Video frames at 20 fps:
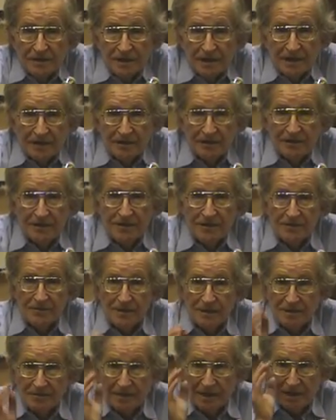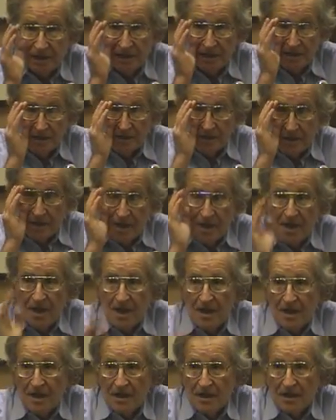It's a
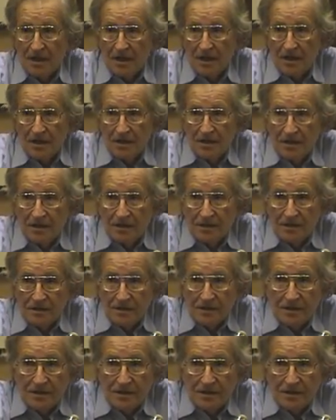research project.